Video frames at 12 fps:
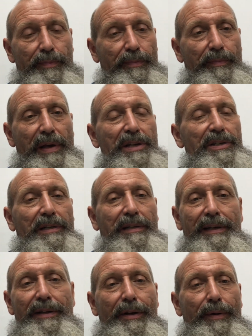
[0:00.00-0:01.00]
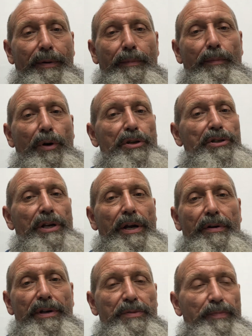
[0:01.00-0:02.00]
basically they're
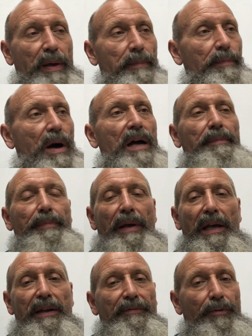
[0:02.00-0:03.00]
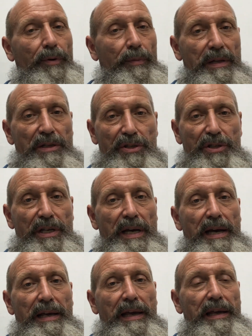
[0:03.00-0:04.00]
mercenaries bought and paid for by the
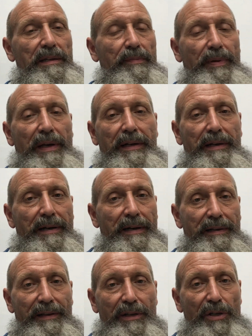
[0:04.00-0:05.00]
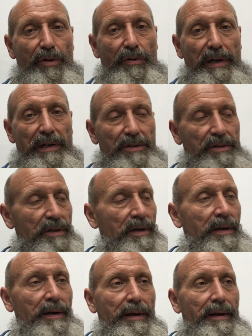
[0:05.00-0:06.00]
CIA and the Pentagon of the U.S.
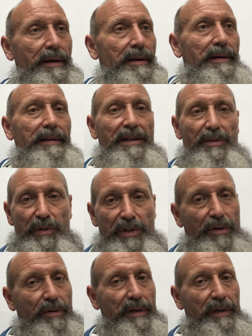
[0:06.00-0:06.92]
And that's what's going